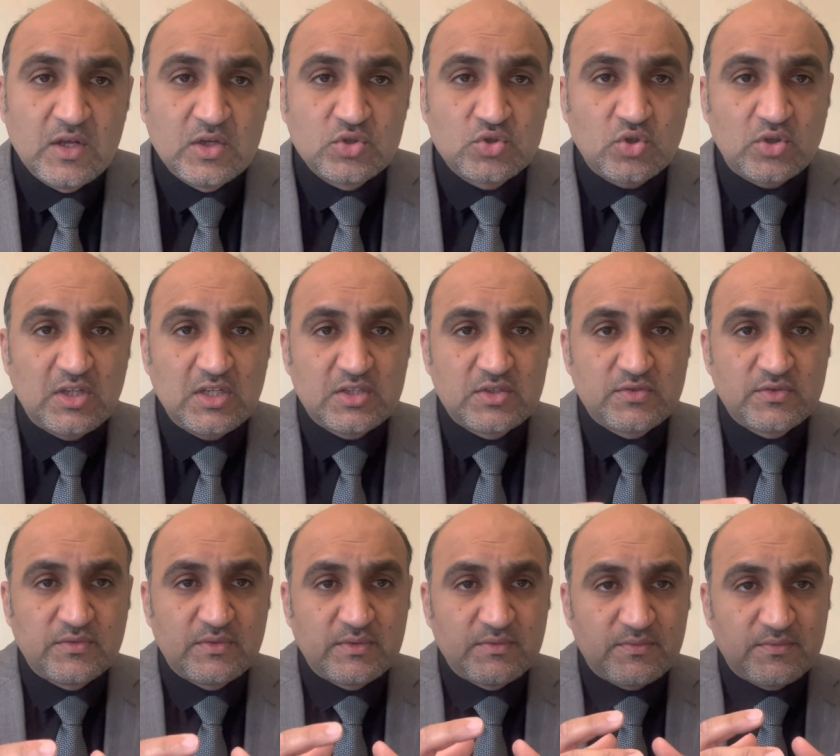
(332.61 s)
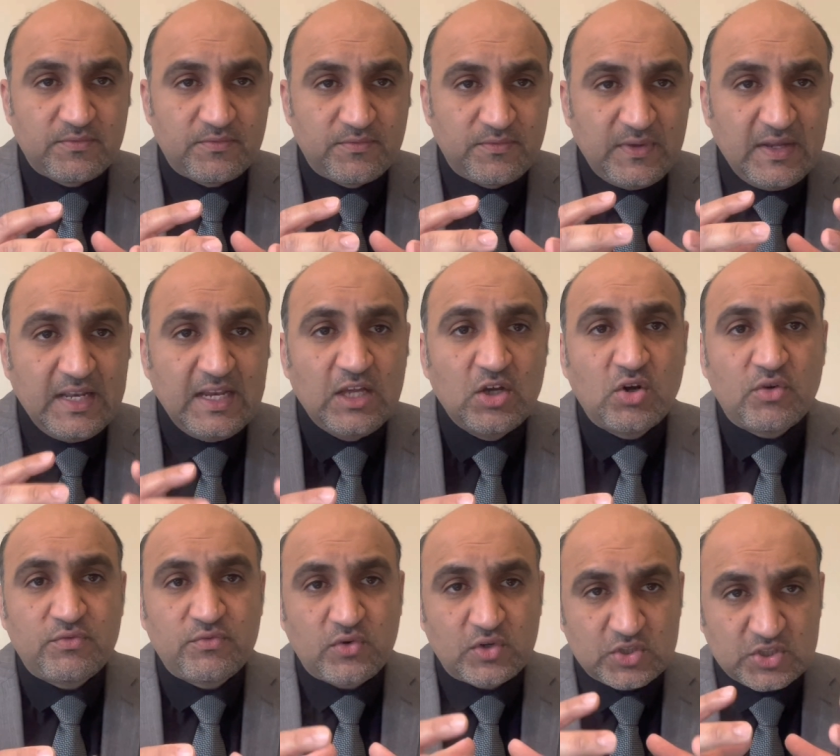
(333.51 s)
So this feeling
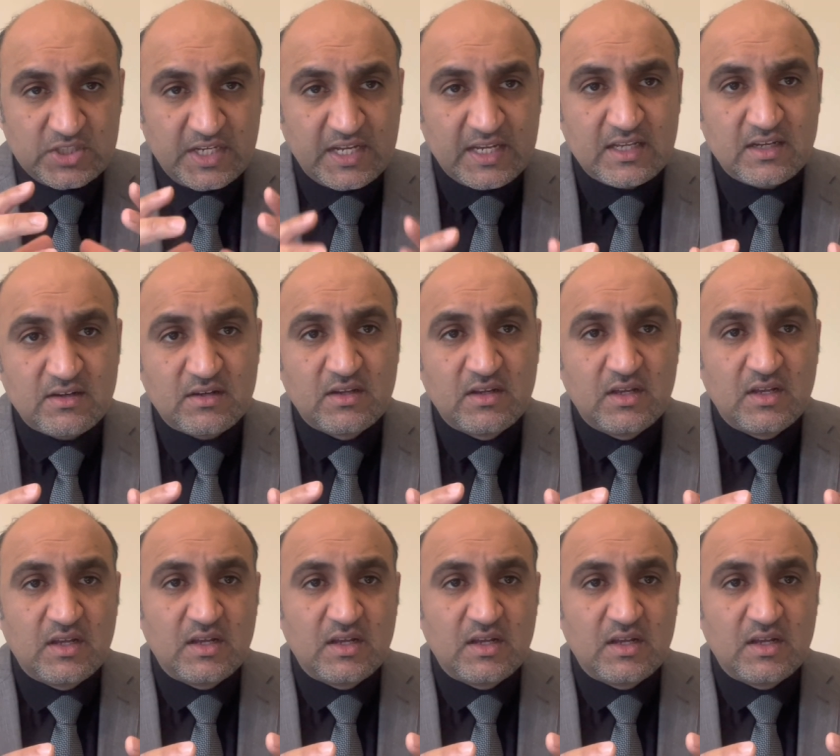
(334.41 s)
of forsaken,